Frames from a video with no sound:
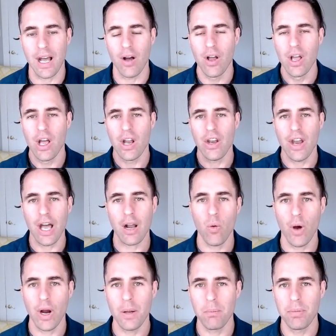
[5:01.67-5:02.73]
Now, not
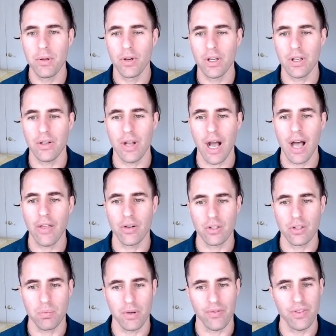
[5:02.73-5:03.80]
quite $1 billion,
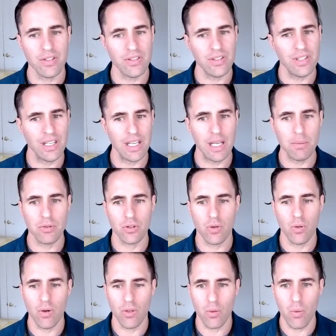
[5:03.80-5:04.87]
but if this thing keeps
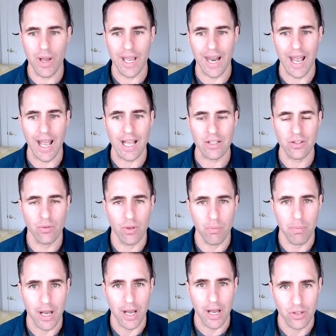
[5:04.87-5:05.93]
going the way it has over the
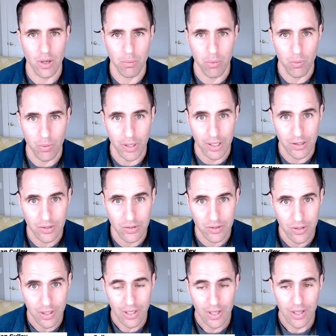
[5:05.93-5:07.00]
past couple of
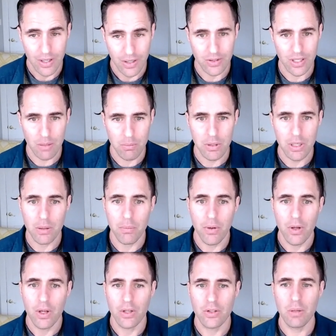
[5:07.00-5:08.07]
weeks, it's going to be
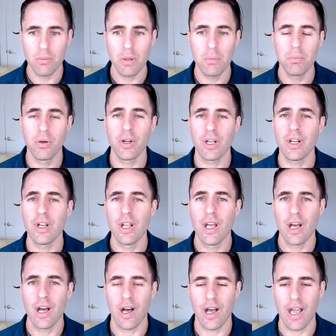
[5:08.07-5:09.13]
$1 billion
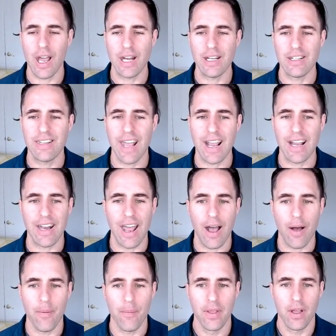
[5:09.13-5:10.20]
any day
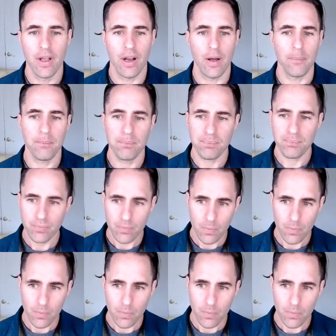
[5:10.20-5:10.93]
now. Now,